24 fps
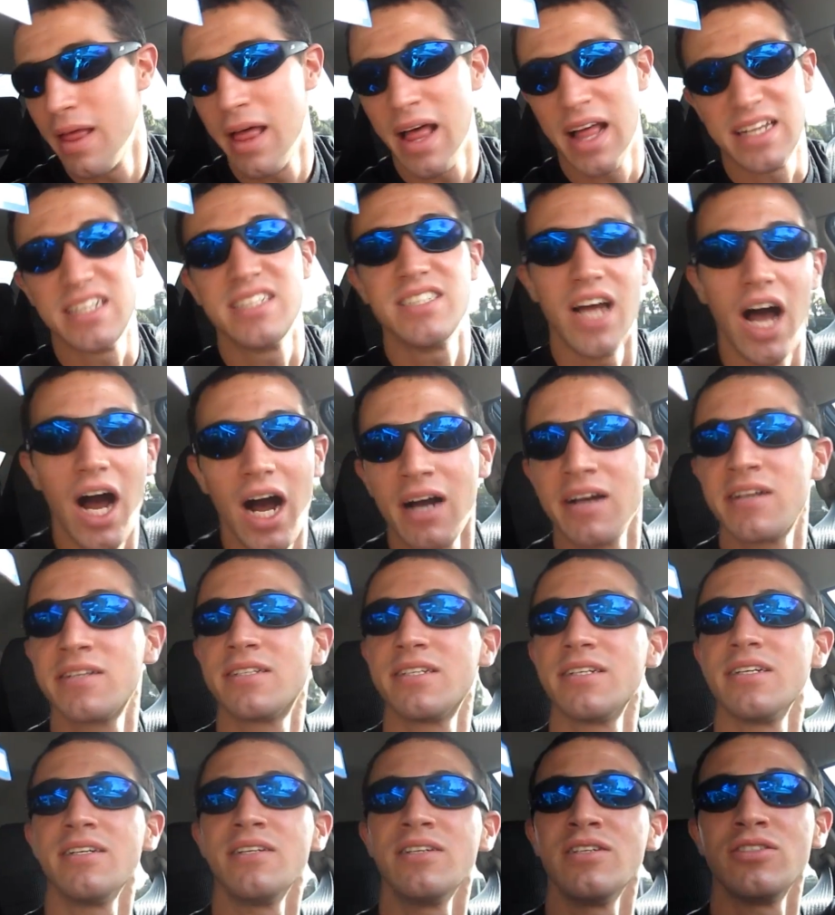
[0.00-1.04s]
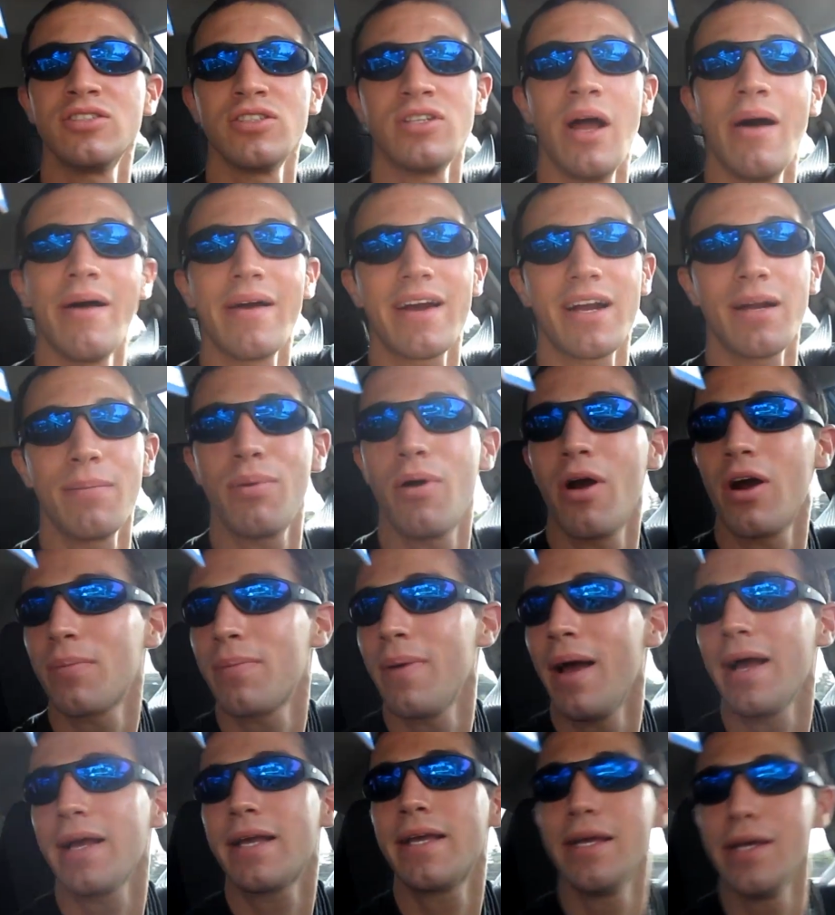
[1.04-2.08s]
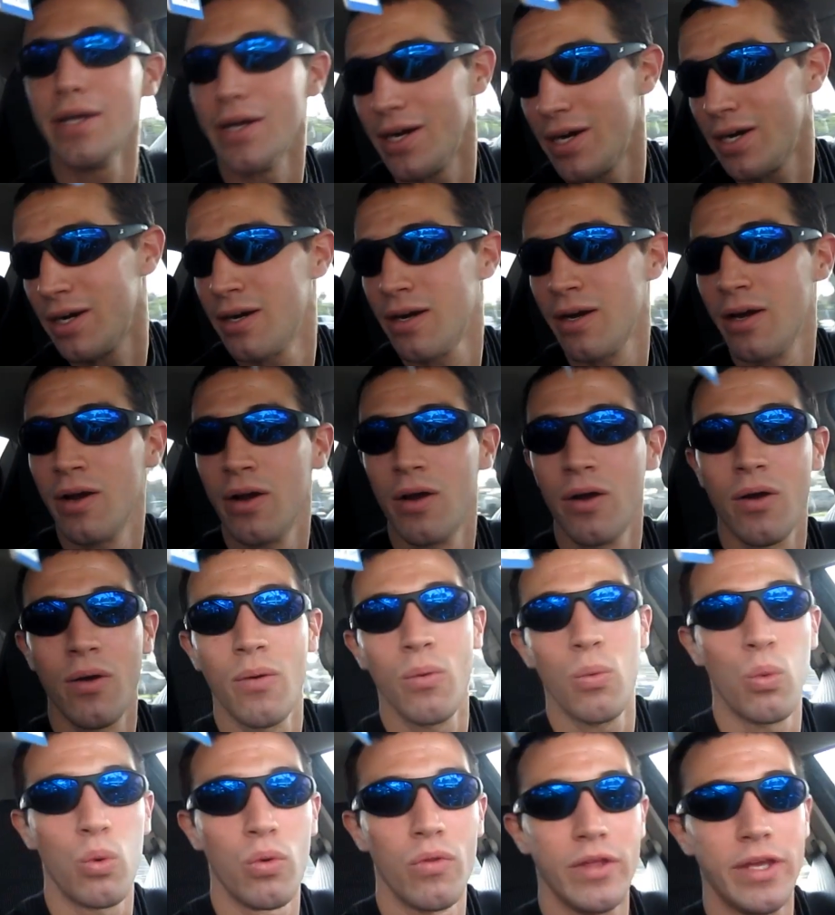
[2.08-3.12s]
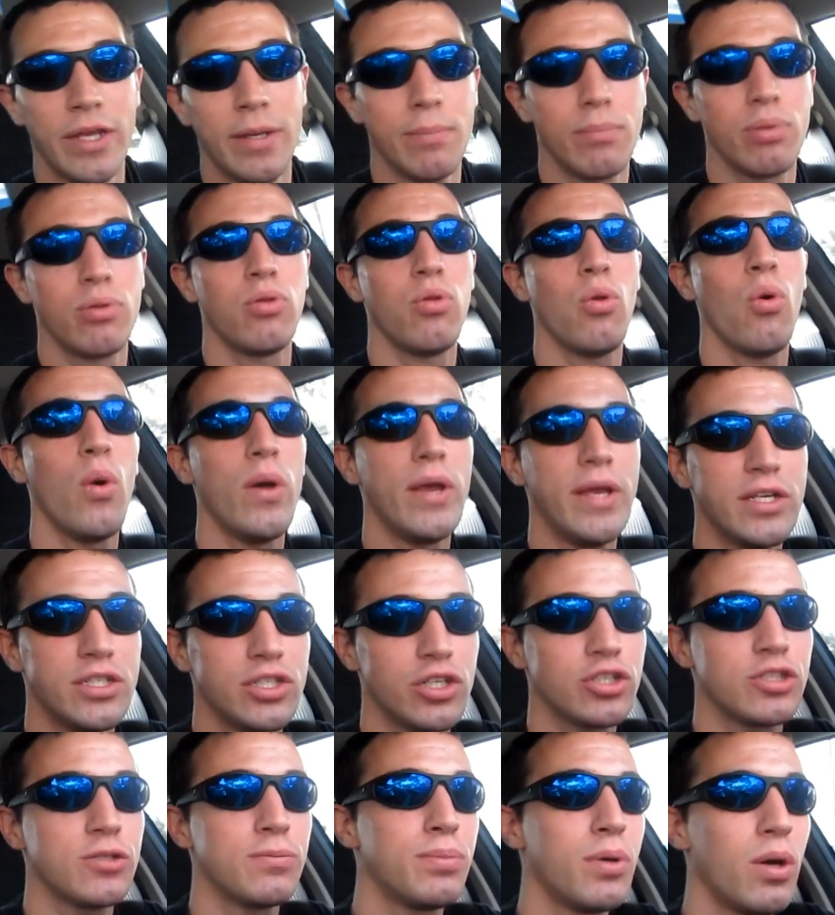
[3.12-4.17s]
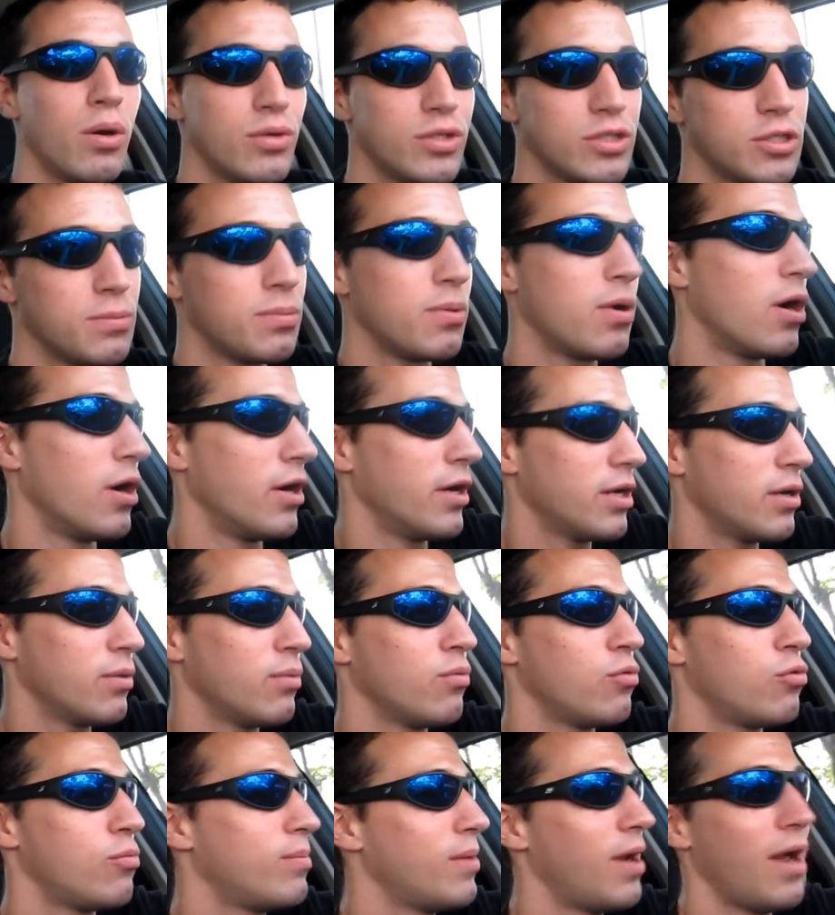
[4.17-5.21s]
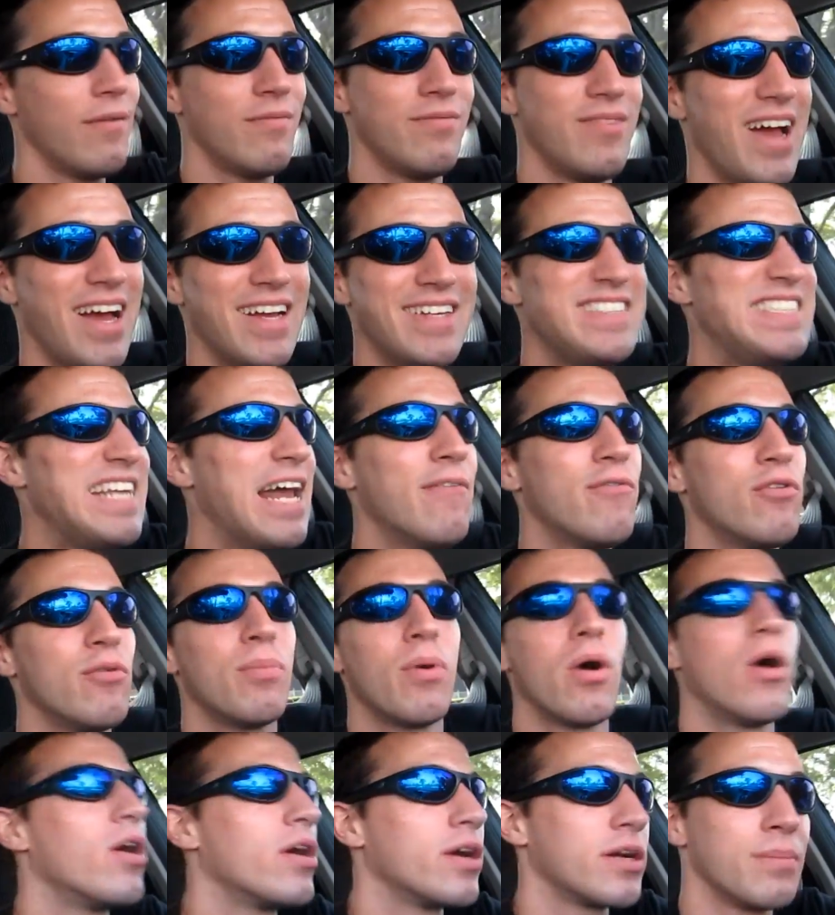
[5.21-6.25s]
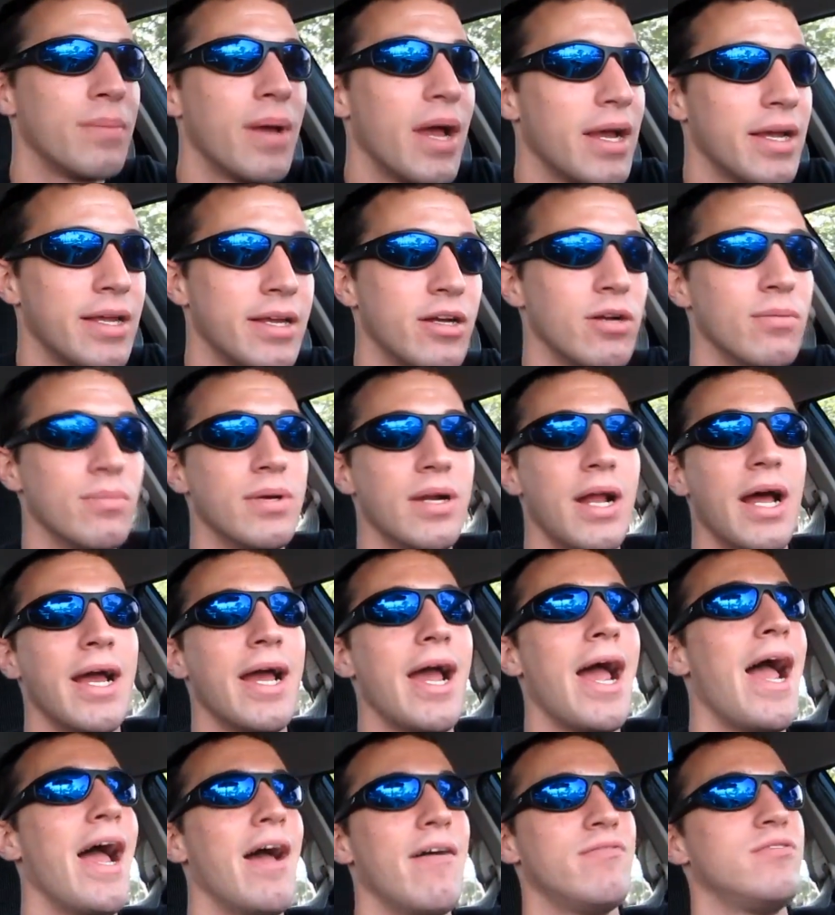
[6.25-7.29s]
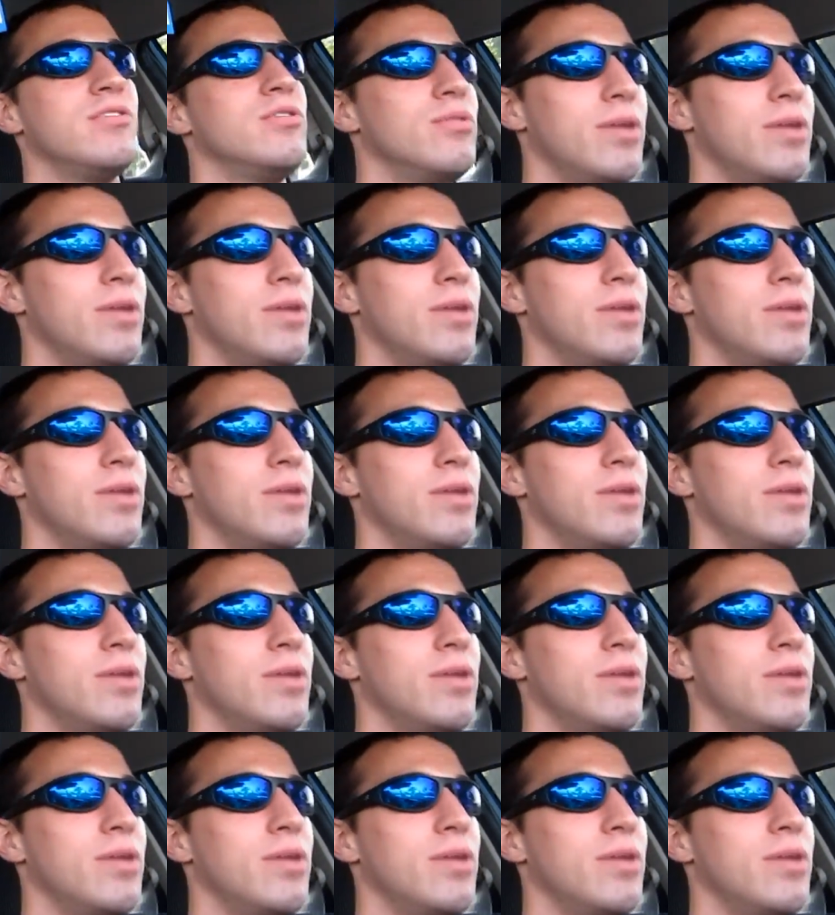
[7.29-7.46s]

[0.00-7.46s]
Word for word: It sucks. So now I gotta park back here where the employees are supposed to park. I'm, i never park back here, but I have to